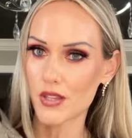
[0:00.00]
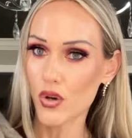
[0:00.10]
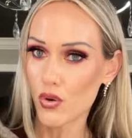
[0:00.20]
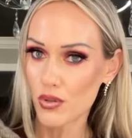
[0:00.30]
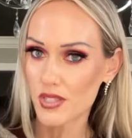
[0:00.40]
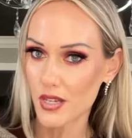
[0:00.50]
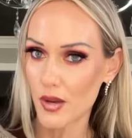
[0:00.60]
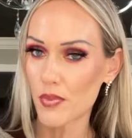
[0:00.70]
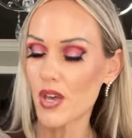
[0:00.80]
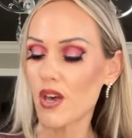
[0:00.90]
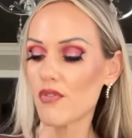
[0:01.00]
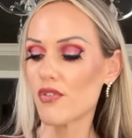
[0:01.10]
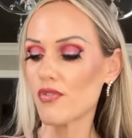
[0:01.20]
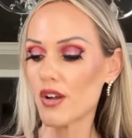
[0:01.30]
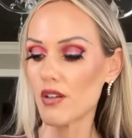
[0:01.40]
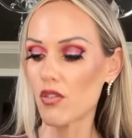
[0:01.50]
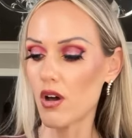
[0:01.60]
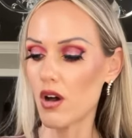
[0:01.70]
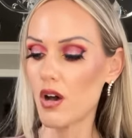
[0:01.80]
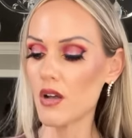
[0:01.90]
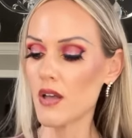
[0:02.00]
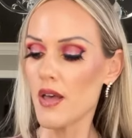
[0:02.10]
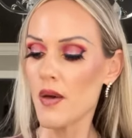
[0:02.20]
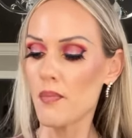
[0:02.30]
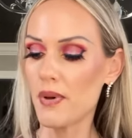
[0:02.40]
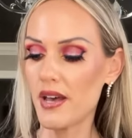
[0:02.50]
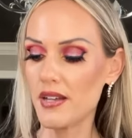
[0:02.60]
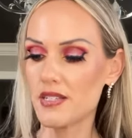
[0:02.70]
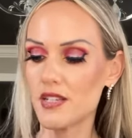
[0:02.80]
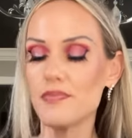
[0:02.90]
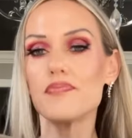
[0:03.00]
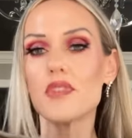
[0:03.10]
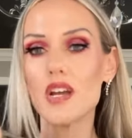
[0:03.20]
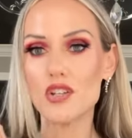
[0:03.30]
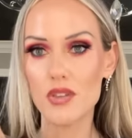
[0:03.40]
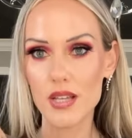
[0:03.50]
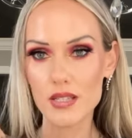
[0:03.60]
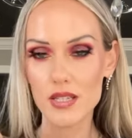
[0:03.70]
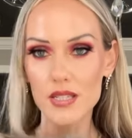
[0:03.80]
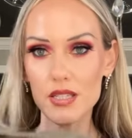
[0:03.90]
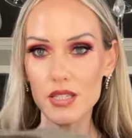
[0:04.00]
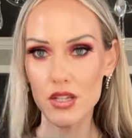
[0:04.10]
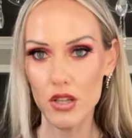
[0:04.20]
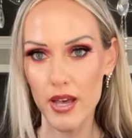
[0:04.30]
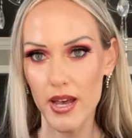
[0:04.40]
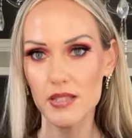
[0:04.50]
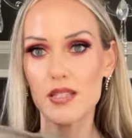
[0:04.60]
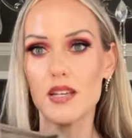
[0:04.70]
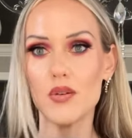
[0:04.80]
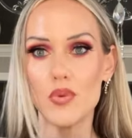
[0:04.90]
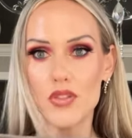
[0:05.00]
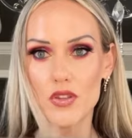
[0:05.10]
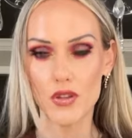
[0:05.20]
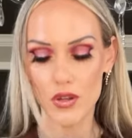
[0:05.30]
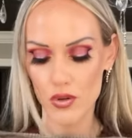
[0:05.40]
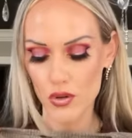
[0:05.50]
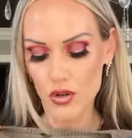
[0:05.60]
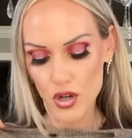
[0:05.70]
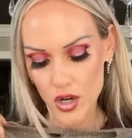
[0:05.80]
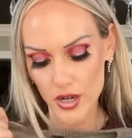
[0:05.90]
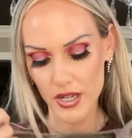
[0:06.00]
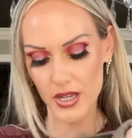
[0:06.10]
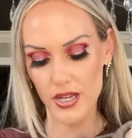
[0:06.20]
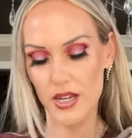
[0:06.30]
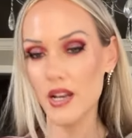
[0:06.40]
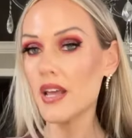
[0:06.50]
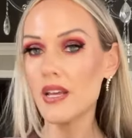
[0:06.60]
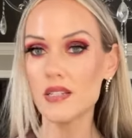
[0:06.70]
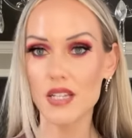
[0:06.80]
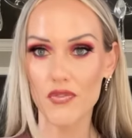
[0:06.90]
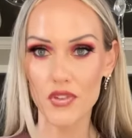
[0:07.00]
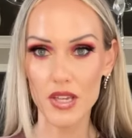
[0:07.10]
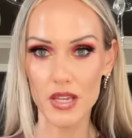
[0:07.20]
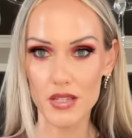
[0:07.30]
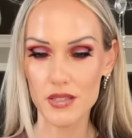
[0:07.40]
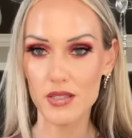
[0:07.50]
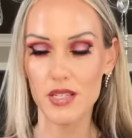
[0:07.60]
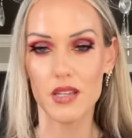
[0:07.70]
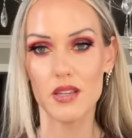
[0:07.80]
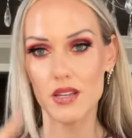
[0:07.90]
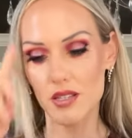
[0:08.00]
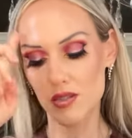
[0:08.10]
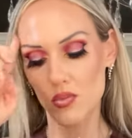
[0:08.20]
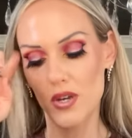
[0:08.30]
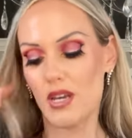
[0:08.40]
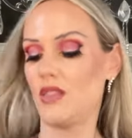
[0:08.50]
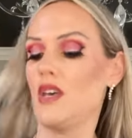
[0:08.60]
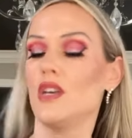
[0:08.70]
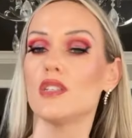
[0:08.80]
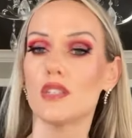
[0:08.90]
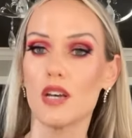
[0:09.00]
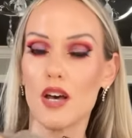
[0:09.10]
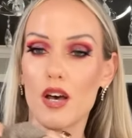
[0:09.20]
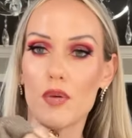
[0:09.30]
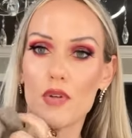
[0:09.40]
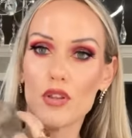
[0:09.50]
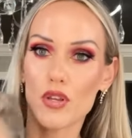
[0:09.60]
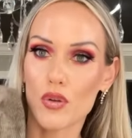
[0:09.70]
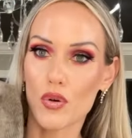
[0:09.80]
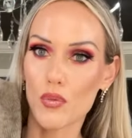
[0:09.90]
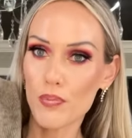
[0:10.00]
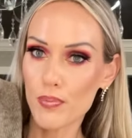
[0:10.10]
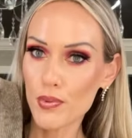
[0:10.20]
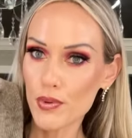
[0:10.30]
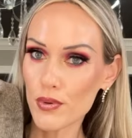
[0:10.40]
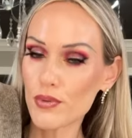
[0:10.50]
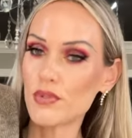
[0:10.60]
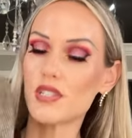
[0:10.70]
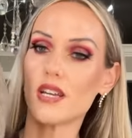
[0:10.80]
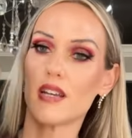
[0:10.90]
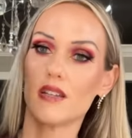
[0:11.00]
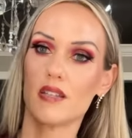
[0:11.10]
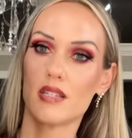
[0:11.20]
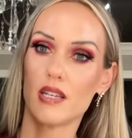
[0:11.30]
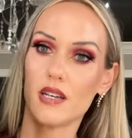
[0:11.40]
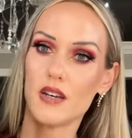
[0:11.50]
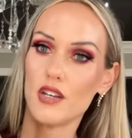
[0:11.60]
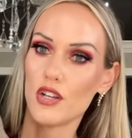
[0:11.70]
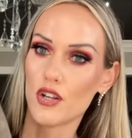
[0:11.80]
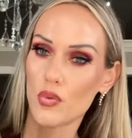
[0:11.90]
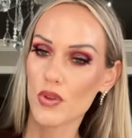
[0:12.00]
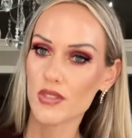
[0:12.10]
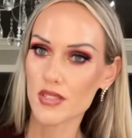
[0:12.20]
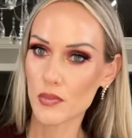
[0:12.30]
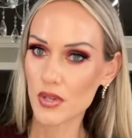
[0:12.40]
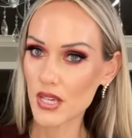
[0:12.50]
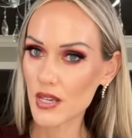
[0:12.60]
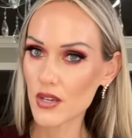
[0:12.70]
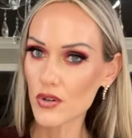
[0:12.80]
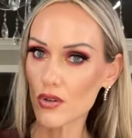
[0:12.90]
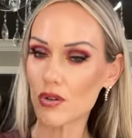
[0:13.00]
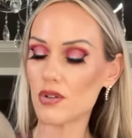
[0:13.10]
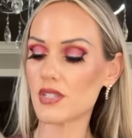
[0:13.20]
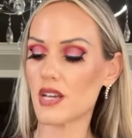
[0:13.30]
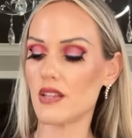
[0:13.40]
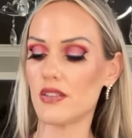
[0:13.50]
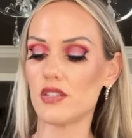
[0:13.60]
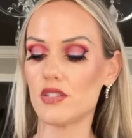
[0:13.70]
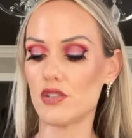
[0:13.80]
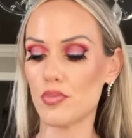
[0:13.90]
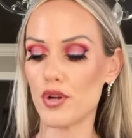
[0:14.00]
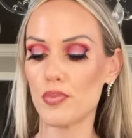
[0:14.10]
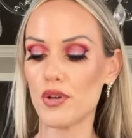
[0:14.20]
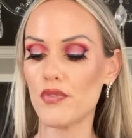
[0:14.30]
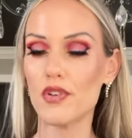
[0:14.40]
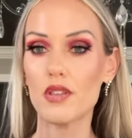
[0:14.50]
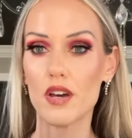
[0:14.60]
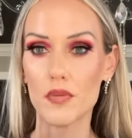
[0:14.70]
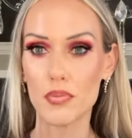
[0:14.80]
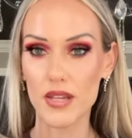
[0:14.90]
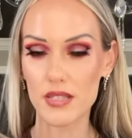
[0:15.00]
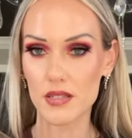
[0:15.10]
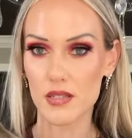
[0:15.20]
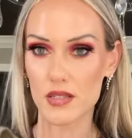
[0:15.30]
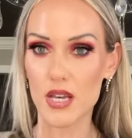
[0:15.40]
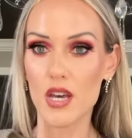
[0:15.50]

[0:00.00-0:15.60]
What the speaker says: that holds up for very long, but I do think it's nice and classy with the little cardigan. Definitely can see this with some little boots. I could see it, you know, with some heels. I think this is appropriate for a lot of places.